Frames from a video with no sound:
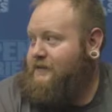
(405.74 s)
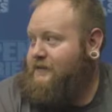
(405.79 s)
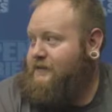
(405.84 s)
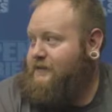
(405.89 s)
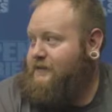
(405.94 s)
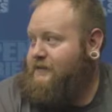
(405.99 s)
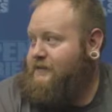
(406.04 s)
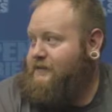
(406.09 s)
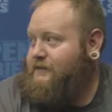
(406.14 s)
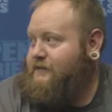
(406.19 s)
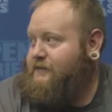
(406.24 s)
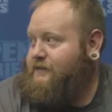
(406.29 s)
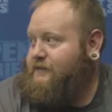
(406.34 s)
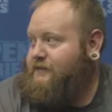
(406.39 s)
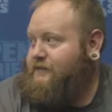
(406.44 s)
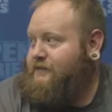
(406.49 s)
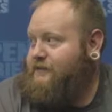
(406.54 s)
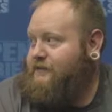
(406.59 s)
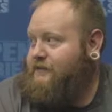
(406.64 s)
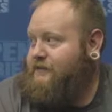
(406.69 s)

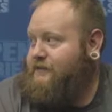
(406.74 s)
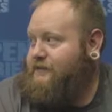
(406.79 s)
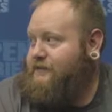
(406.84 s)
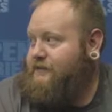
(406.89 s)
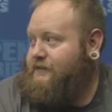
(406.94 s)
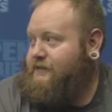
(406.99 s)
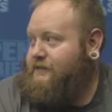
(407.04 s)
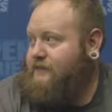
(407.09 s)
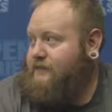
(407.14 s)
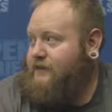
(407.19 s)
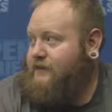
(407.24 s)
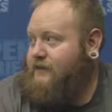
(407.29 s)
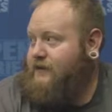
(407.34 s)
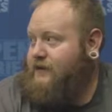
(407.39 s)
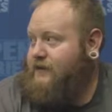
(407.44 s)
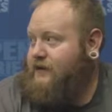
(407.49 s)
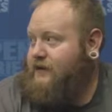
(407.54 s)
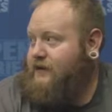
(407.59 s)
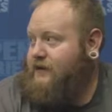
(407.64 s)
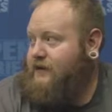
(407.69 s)

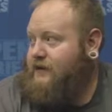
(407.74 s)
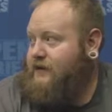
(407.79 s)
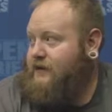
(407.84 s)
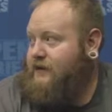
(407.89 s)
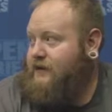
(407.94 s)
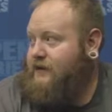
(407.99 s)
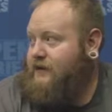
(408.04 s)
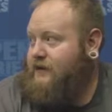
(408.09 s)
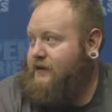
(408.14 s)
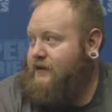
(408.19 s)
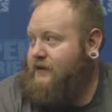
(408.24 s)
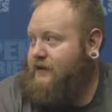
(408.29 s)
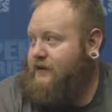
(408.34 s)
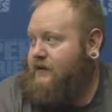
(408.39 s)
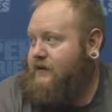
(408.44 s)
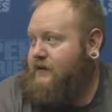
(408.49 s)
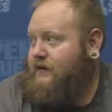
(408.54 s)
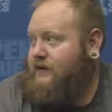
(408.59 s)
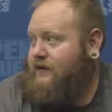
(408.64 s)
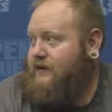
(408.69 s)

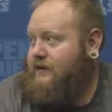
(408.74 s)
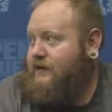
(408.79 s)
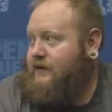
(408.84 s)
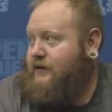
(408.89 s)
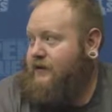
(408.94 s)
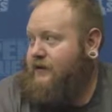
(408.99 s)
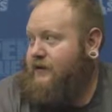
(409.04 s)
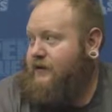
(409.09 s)
(not speaking)